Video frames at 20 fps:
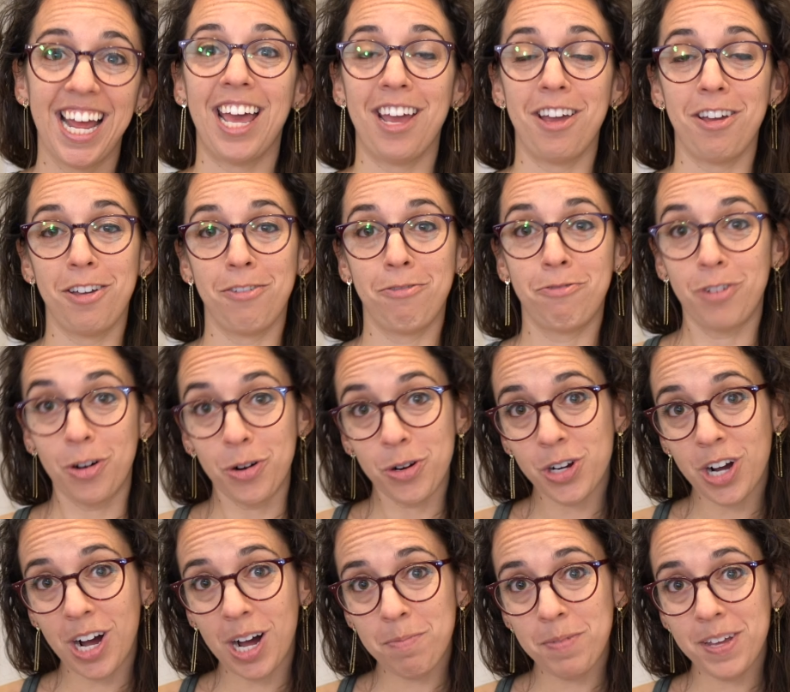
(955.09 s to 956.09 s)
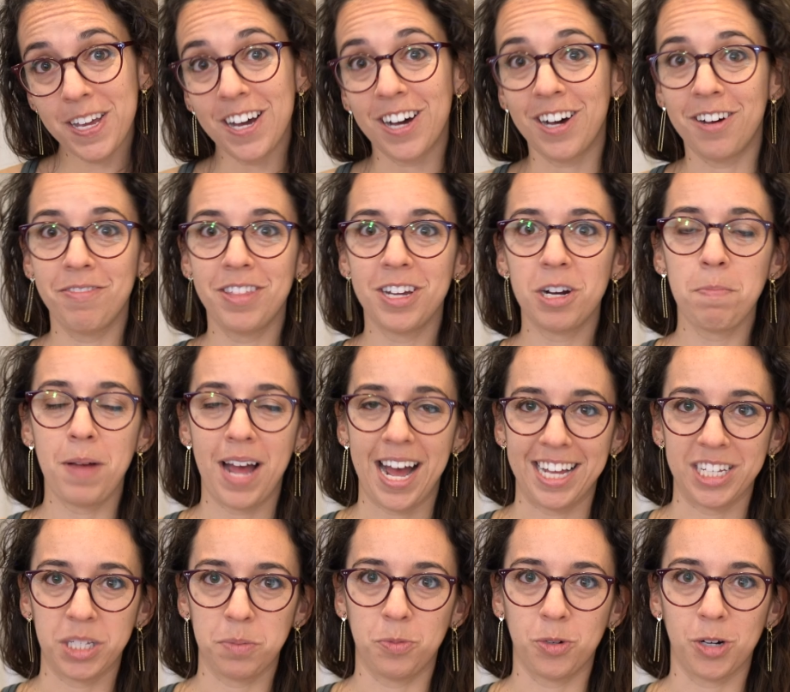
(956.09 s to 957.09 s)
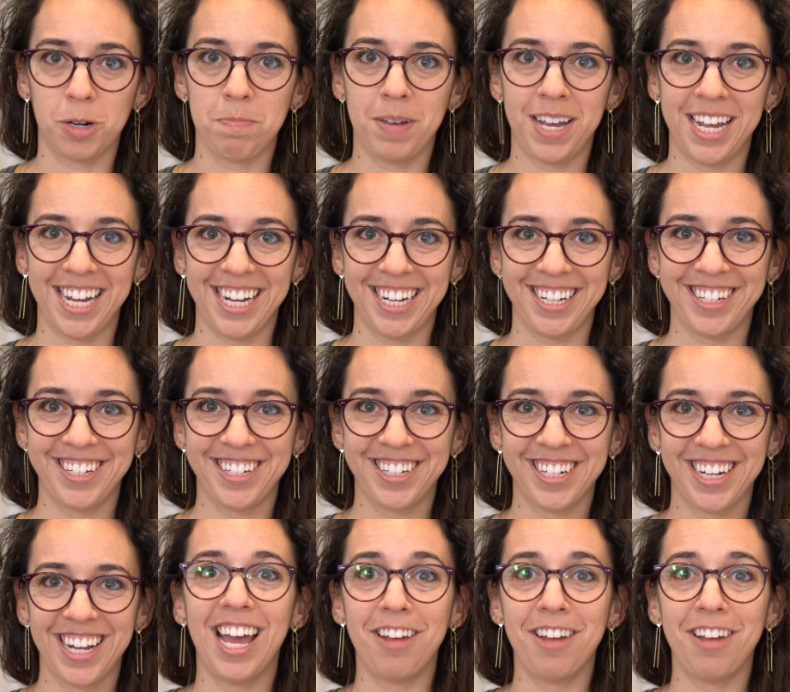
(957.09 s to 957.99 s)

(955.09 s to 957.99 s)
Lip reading: a photocopy of their passport page,